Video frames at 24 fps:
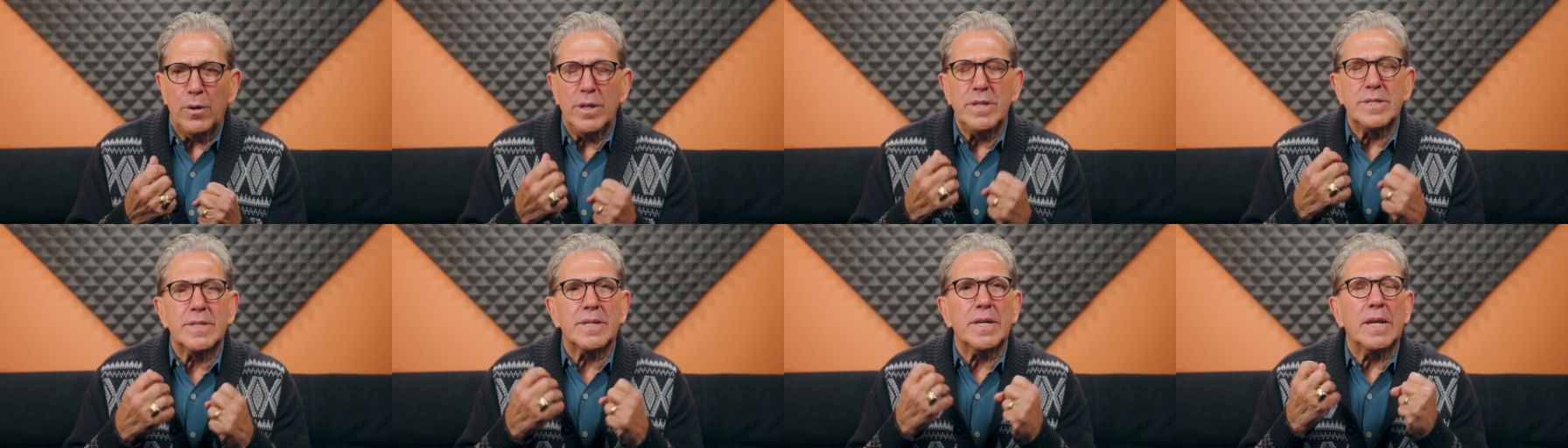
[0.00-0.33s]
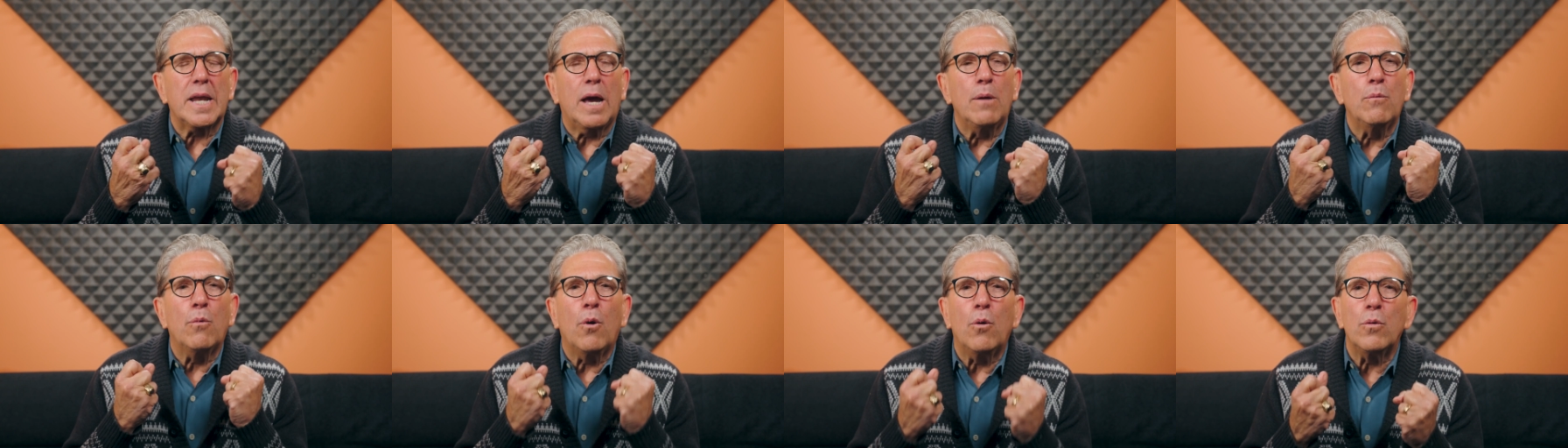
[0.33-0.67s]
He said,
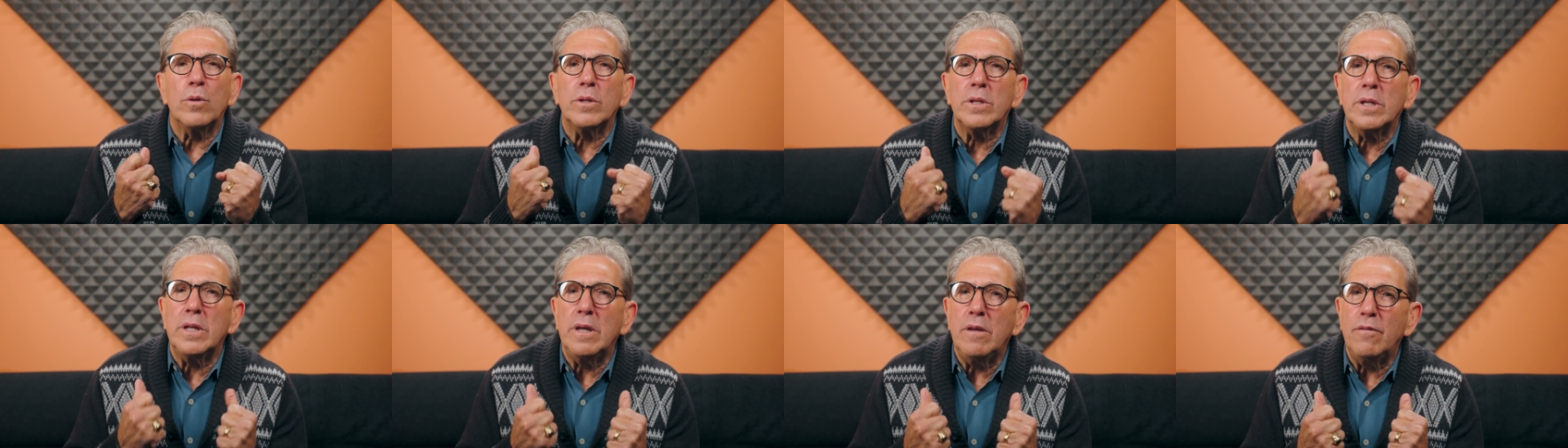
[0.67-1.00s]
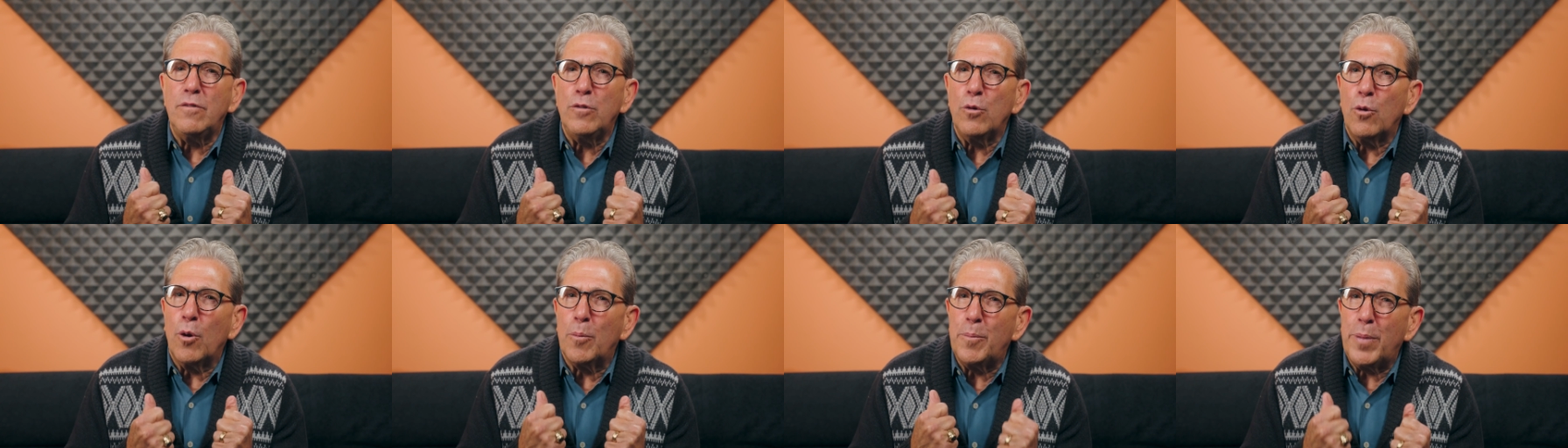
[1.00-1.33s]
I won't
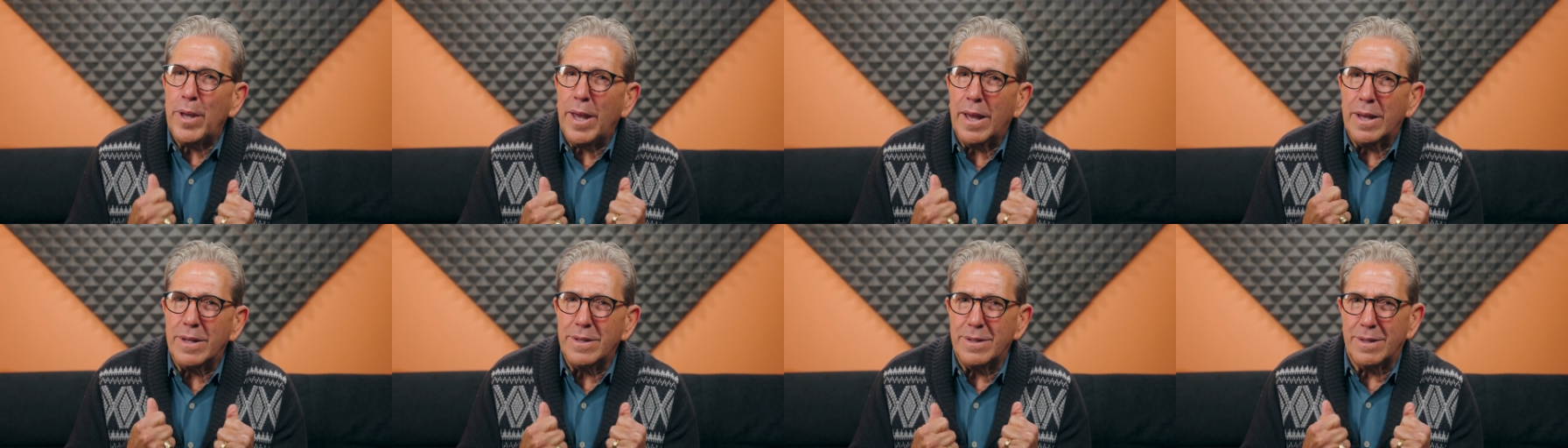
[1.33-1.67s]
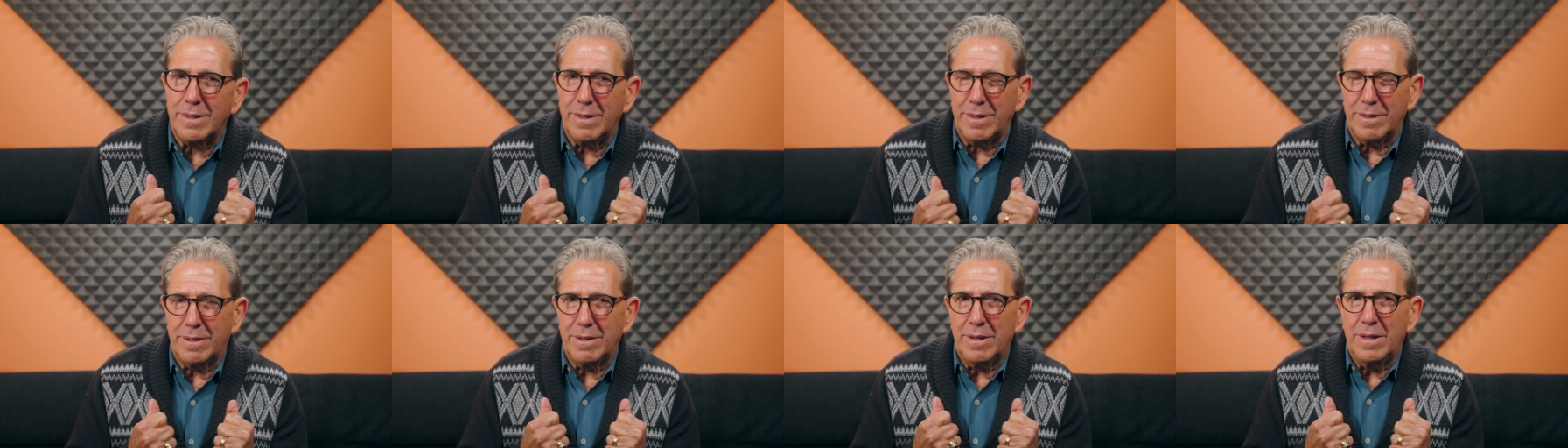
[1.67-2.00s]
leave you
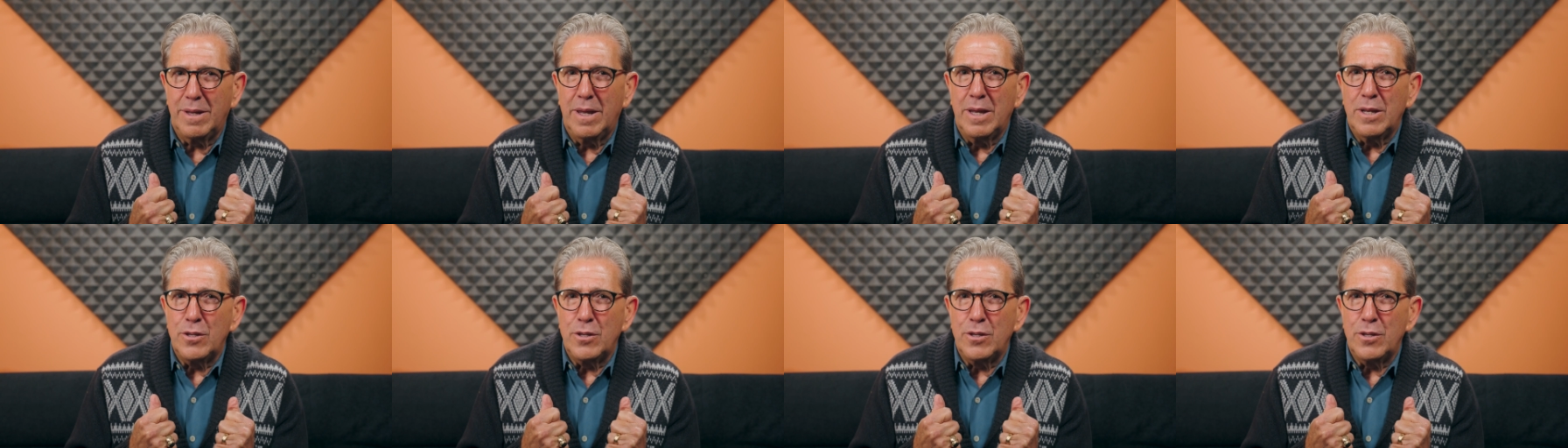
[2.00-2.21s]
abandoned.